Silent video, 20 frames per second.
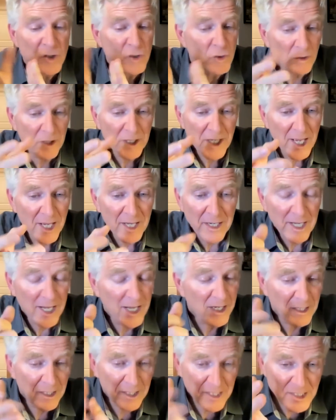Julianne
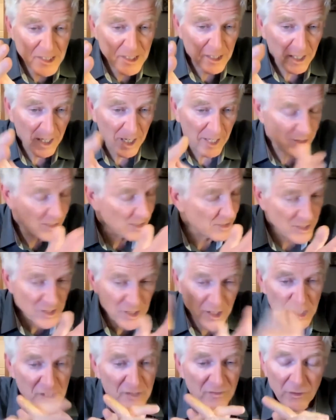and Lisa. I think
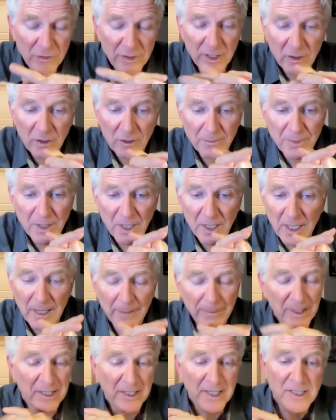Lisa just flew to Europe a
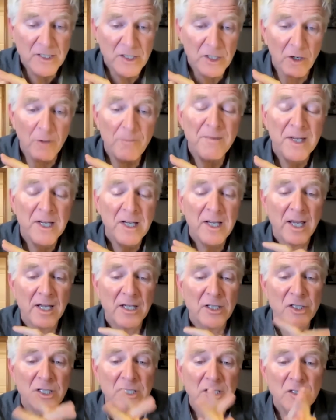couple of days ago,
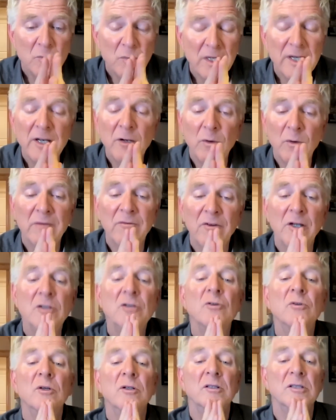and she's leading one of our
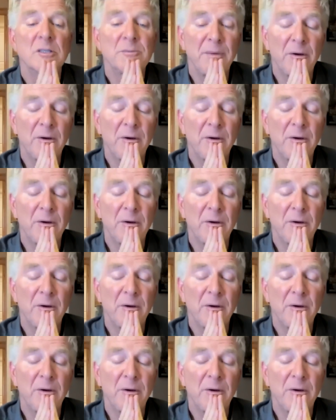tours.